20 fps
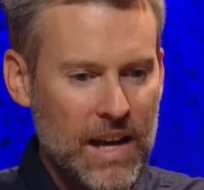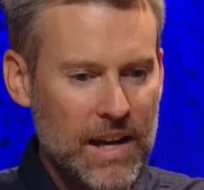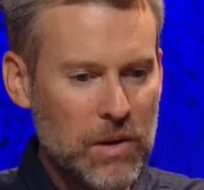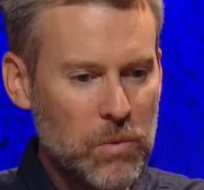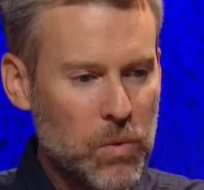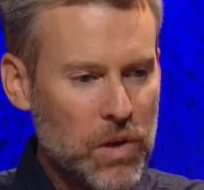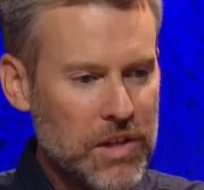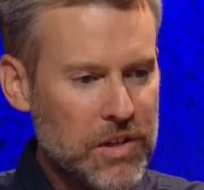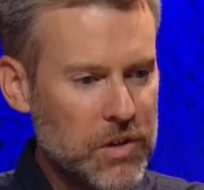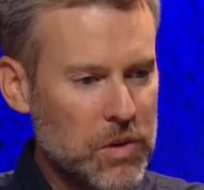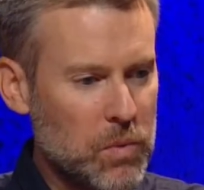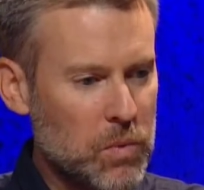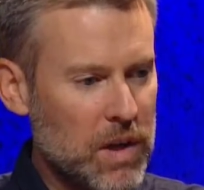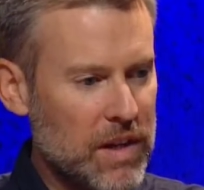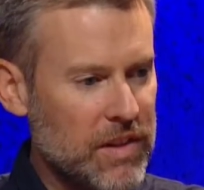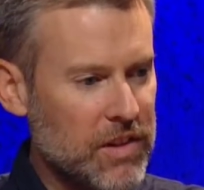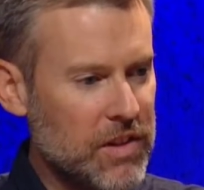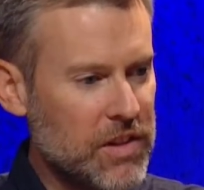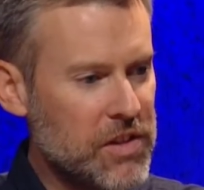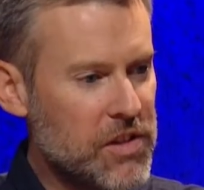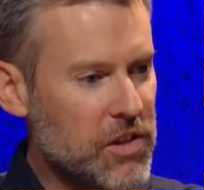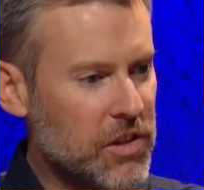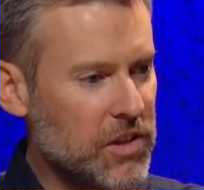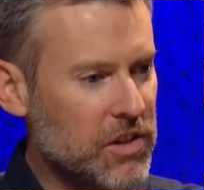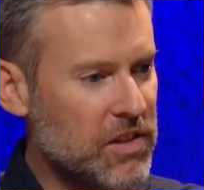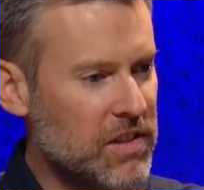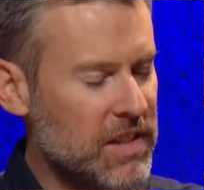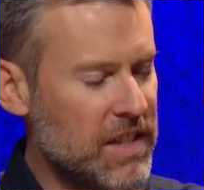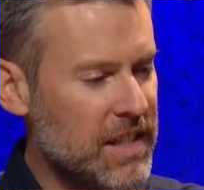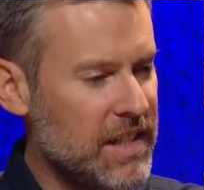I wonder whether you're
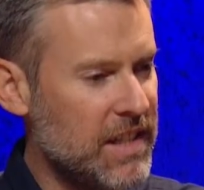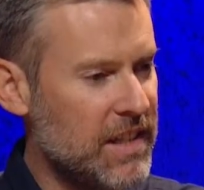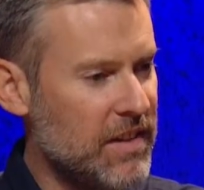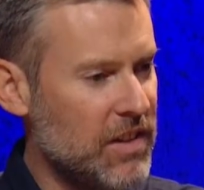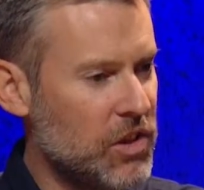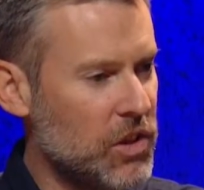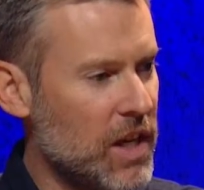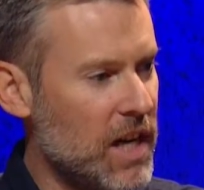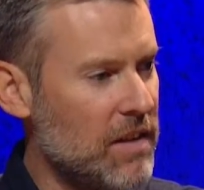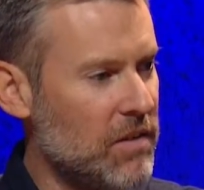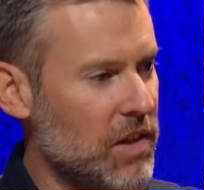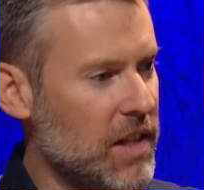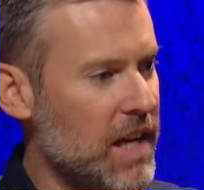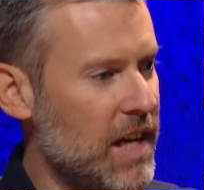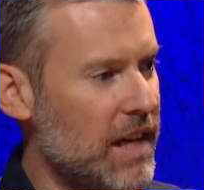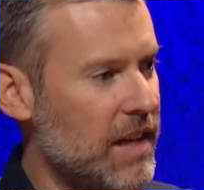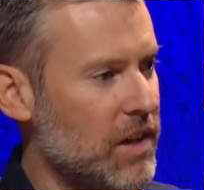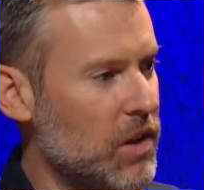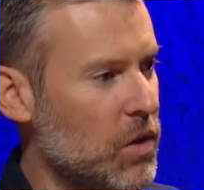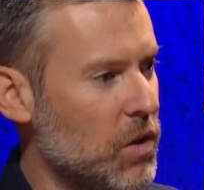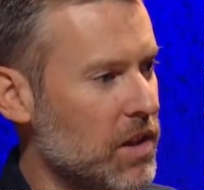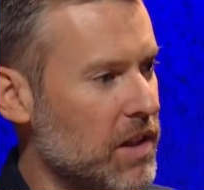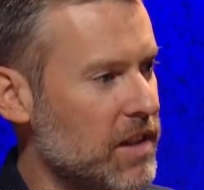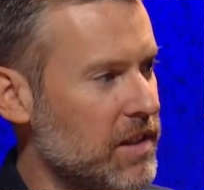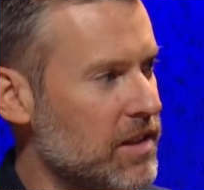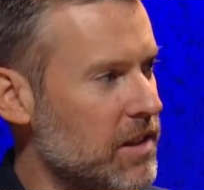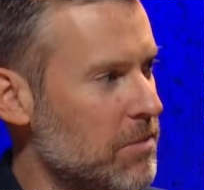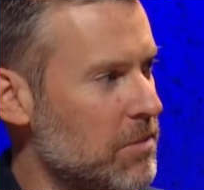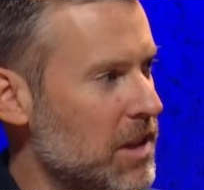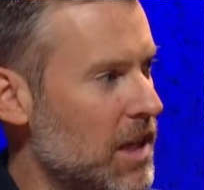seeing in the travel category
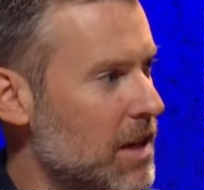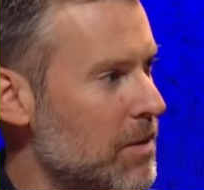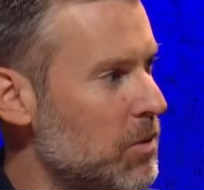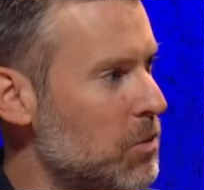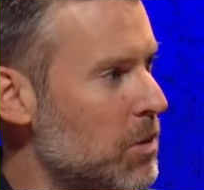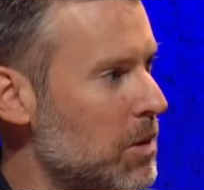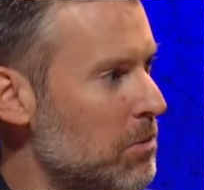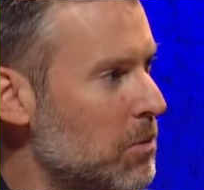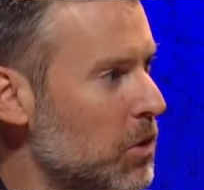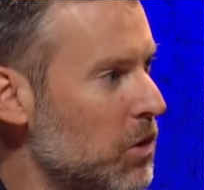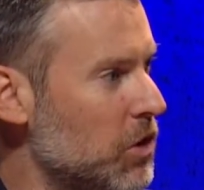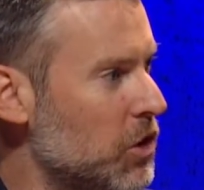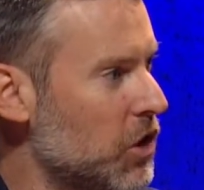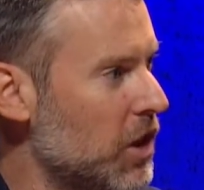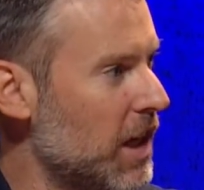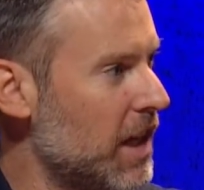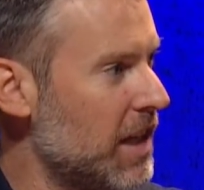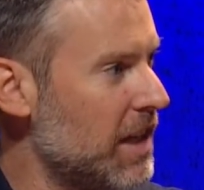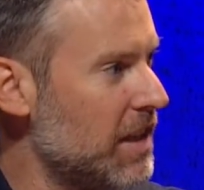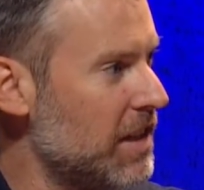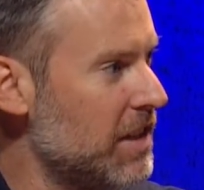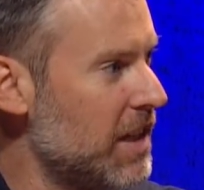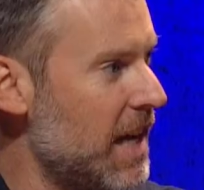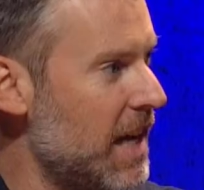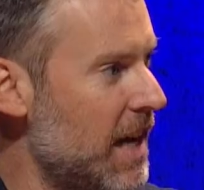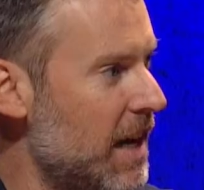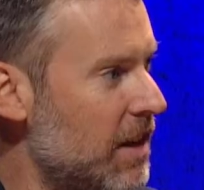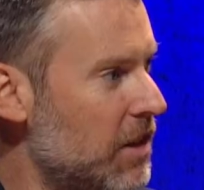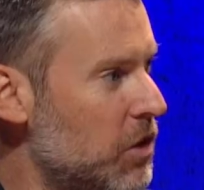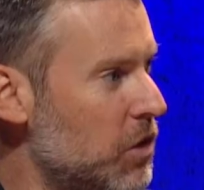sometimes people trying to
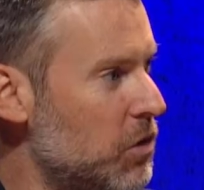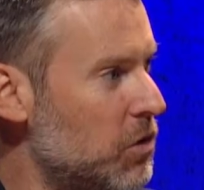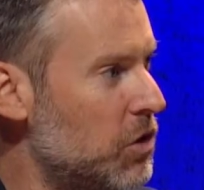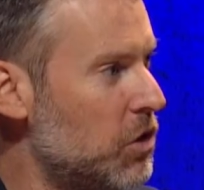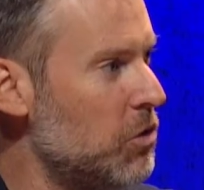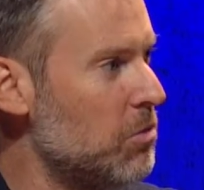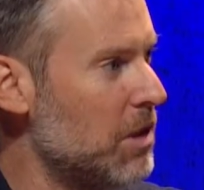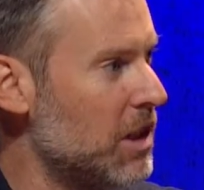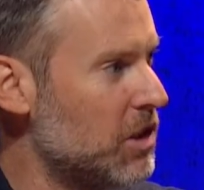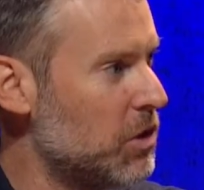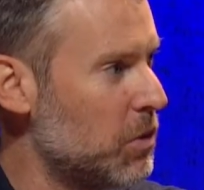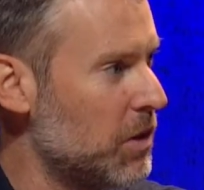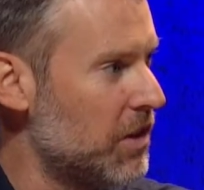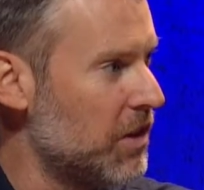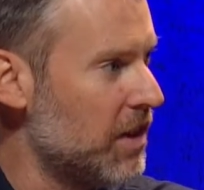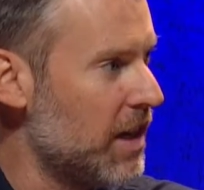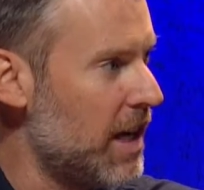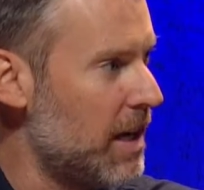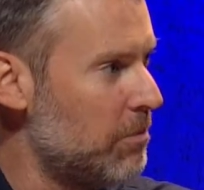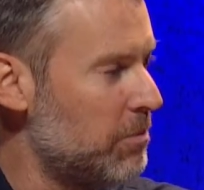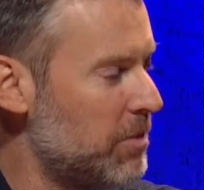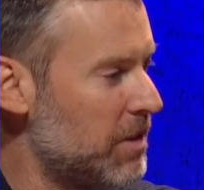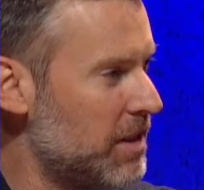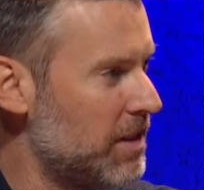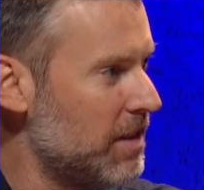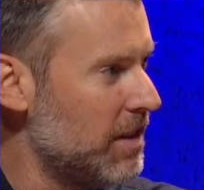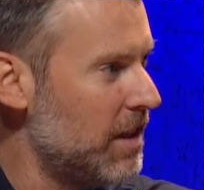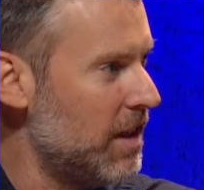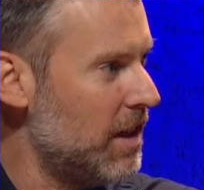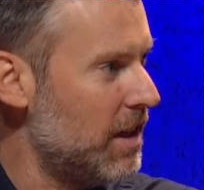do too much with their
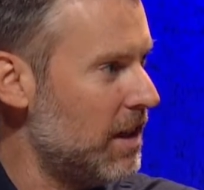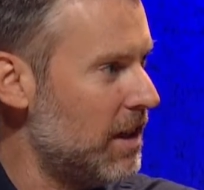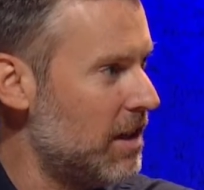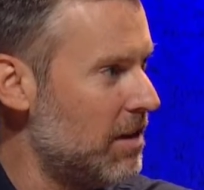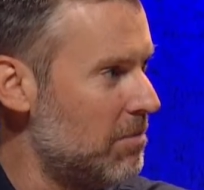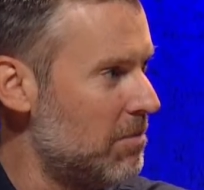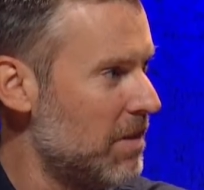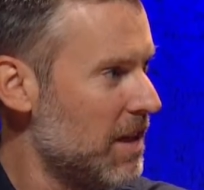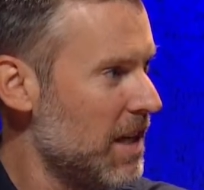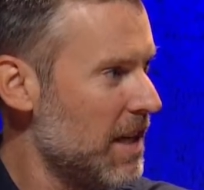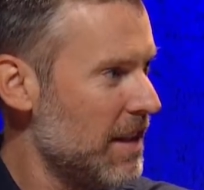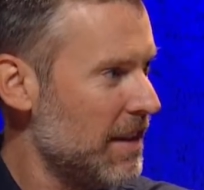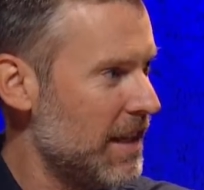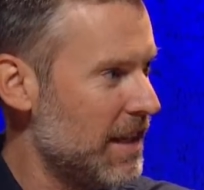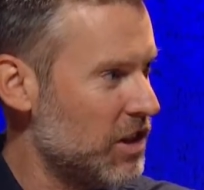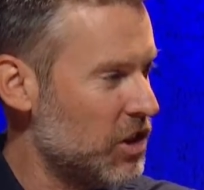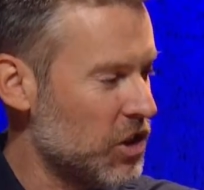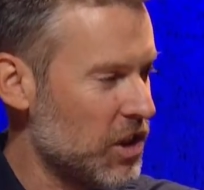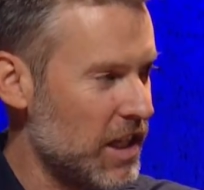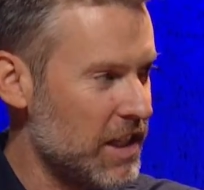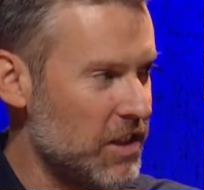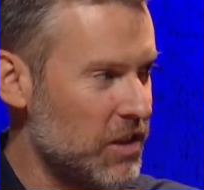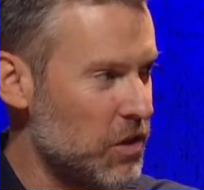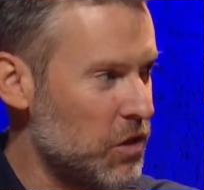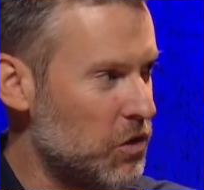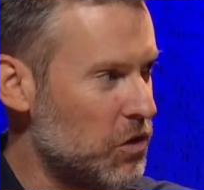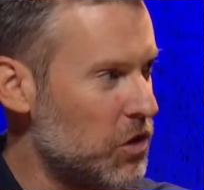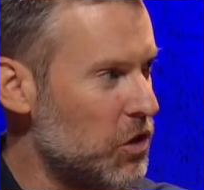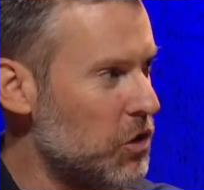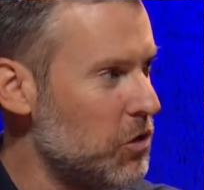apps, that is trying to
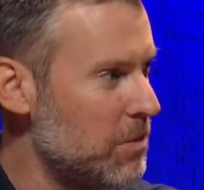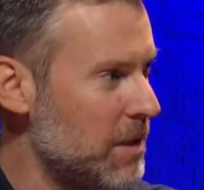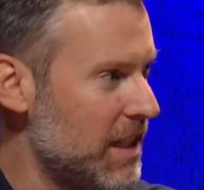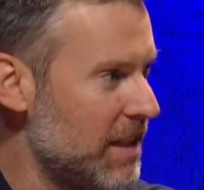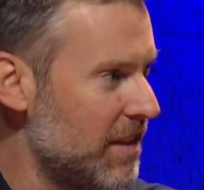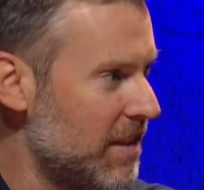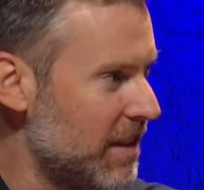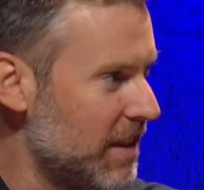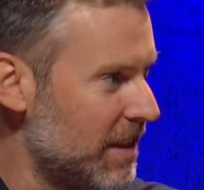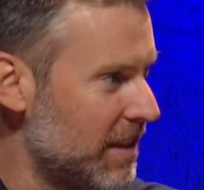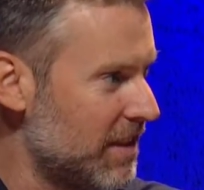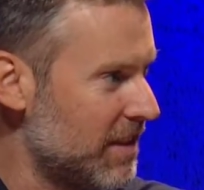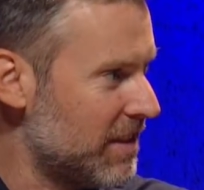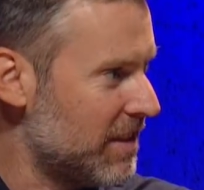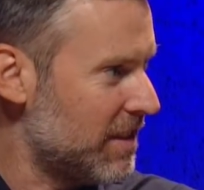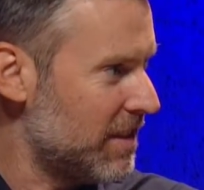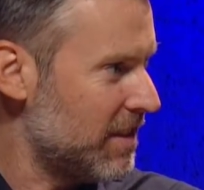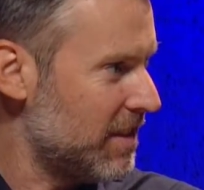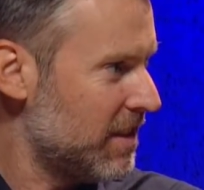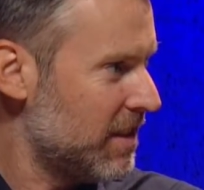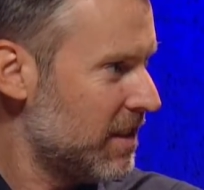do too many things.